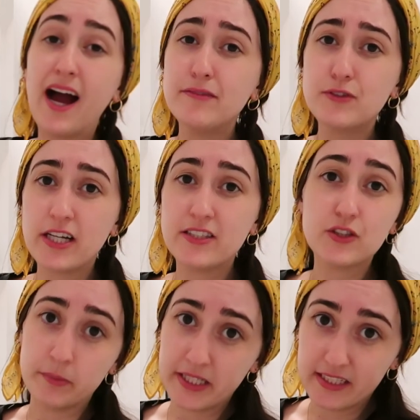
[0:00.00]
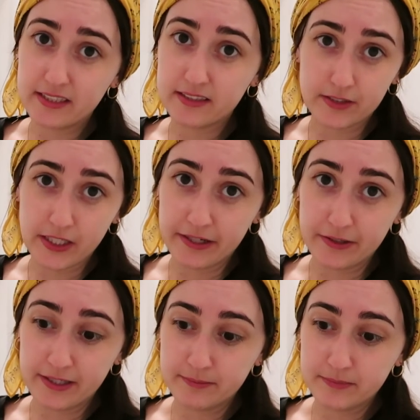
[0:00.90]
I have tried so many different eye
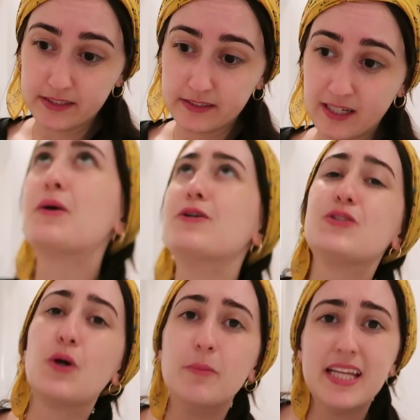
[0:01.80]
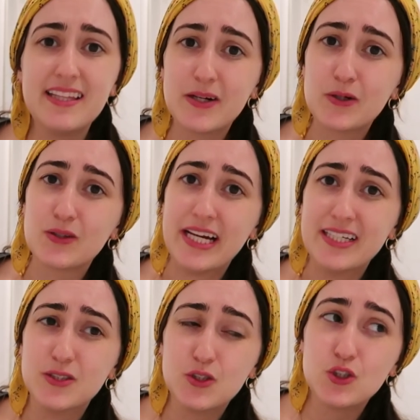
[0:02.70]
creams. There are so many that are
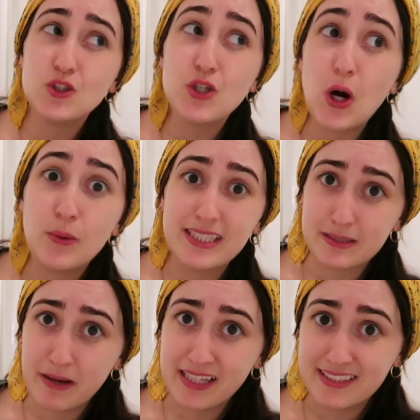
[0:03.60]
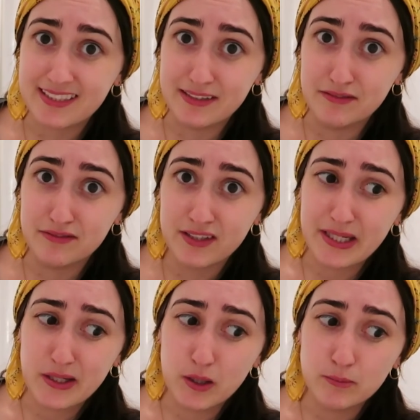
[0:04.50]
like so expensive,
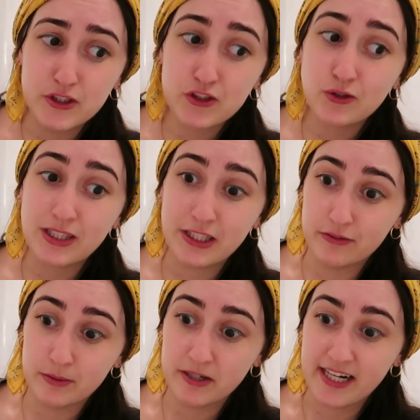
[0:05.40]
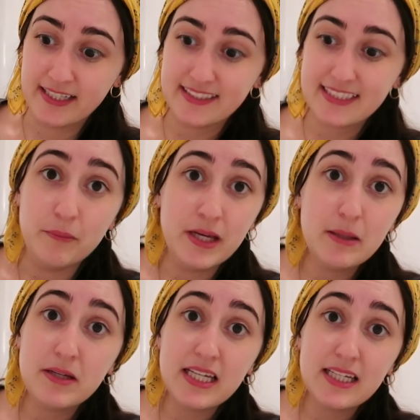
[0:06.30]
like absurdly overpriced.
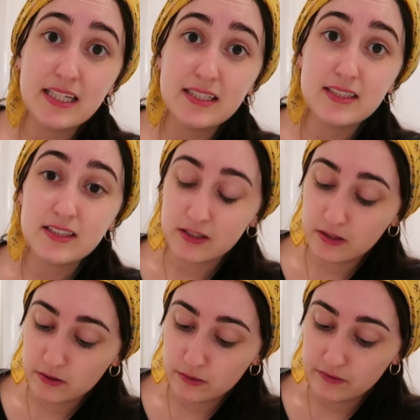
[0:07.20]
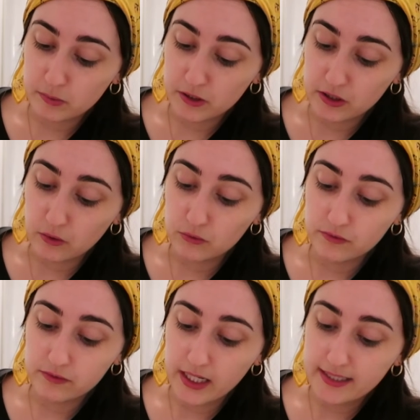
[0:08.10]
Maybe, you know, if you put
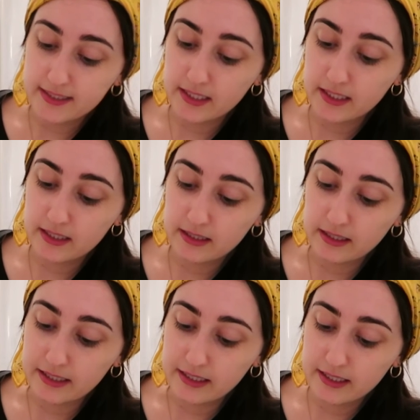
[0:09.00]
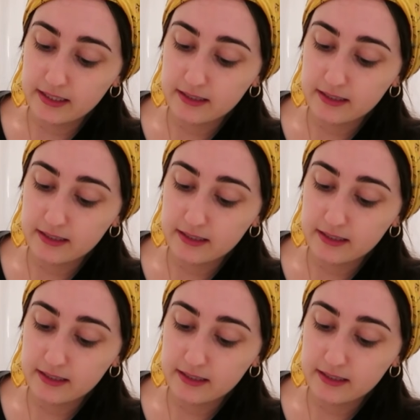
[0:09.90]
gold flecks in it, like